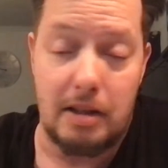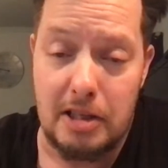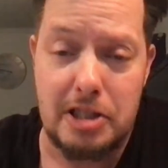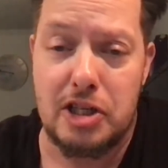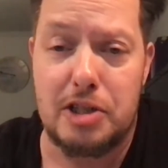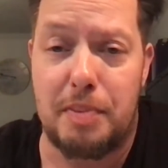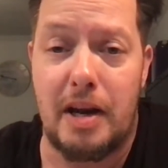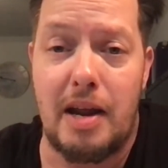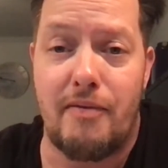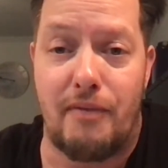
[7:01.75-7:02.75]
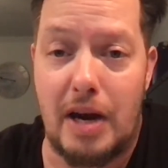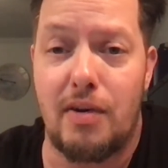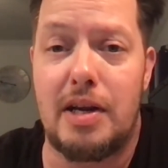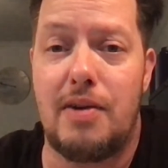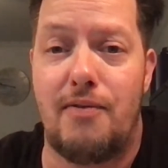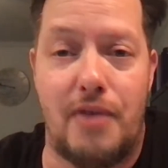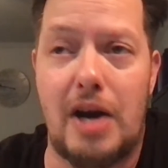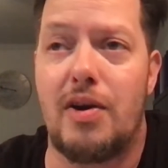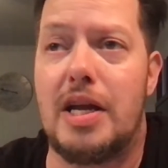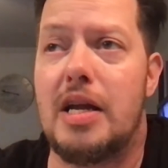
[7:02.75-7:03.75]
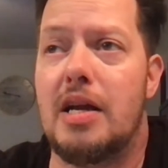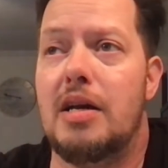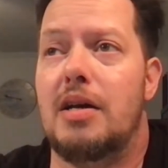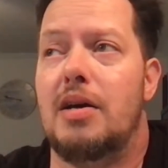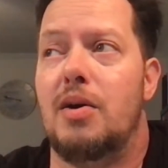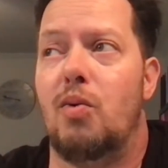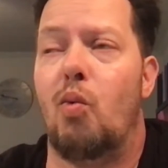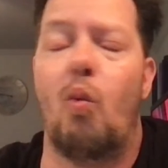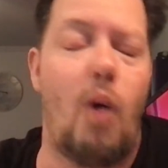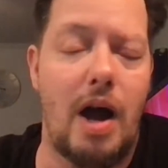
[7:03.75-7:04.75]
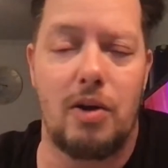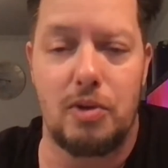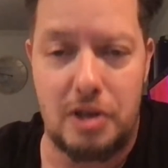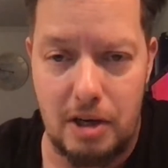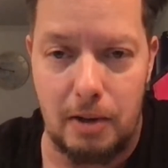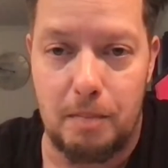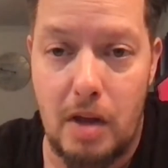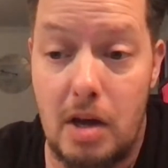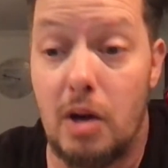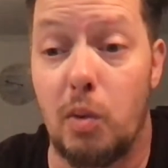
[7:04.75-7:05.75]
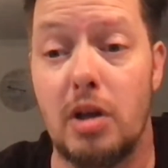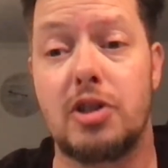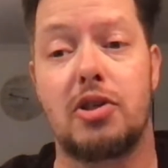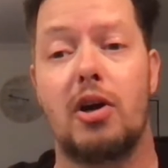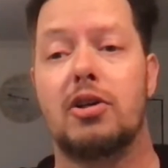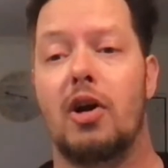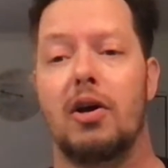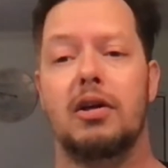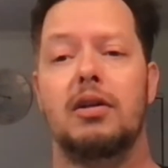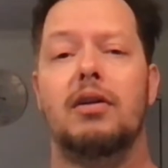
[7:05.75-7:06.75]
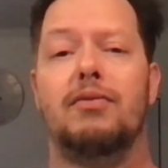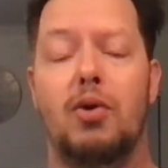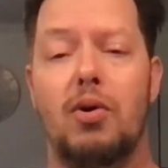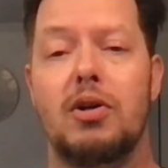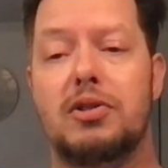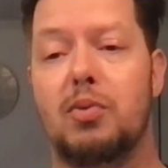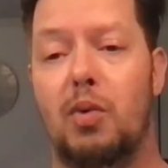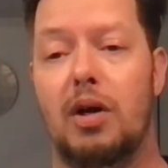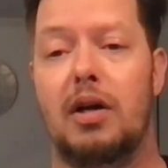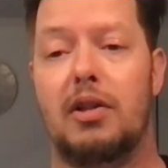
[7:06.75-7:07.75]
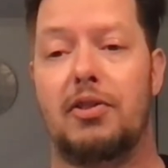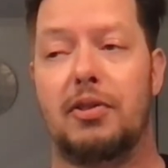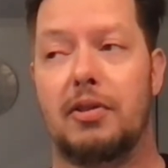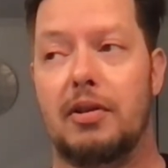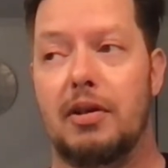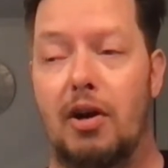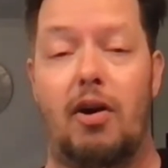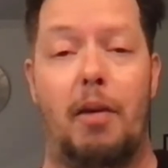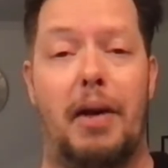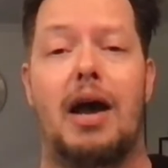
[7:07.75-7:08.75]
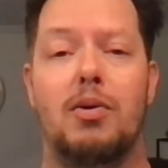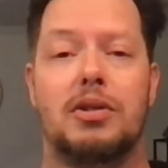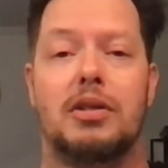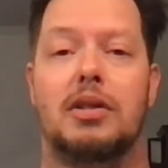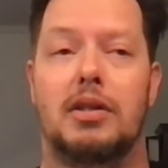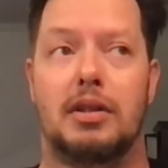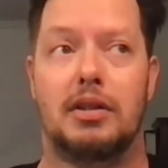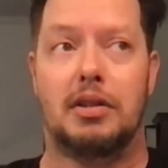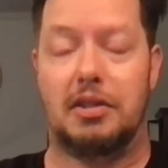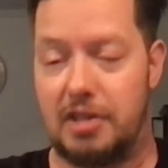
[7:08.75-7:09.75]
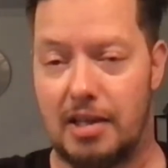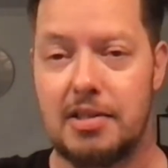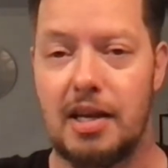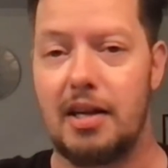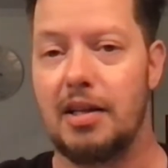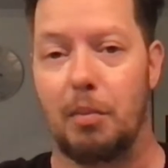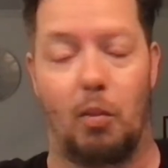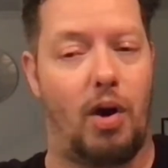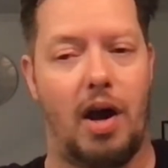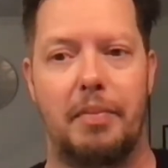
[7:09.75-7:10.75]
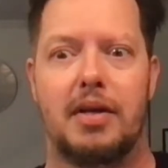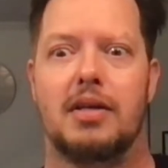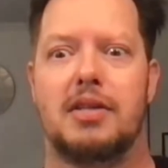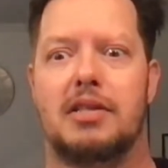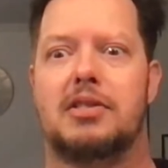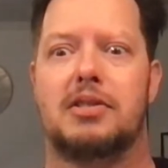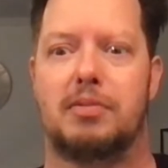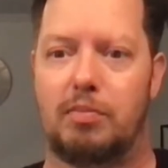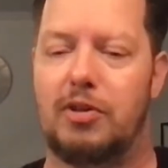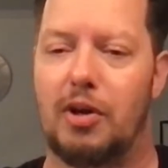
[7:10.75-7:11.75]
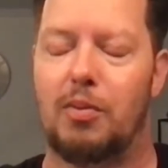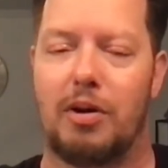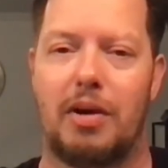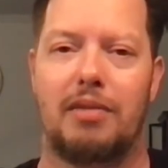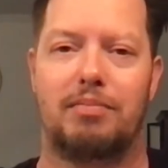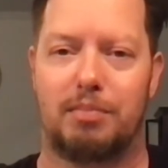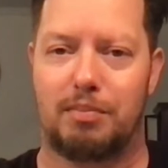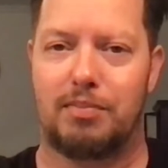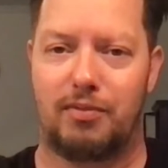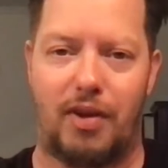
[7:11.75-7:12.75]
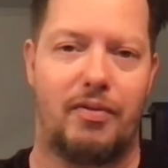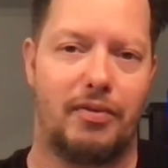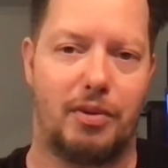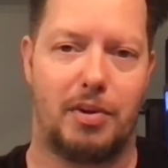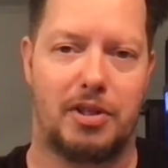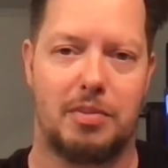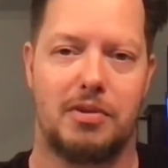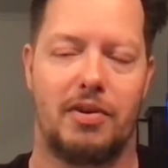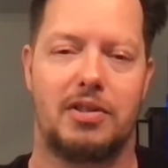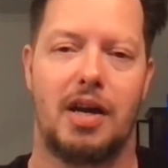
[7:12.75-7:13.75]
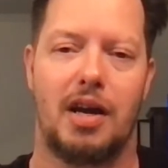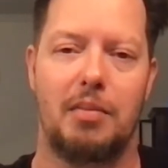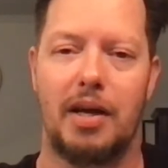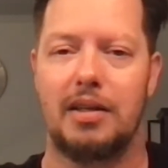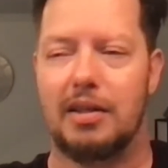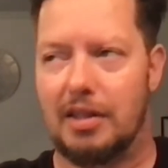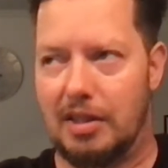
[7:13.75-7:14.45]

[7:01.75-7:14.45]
this has just been a very, very wild year. We're going to start talking, of course, about Texas A&M. Why? Because that's, one of my favorite football teams of all time, and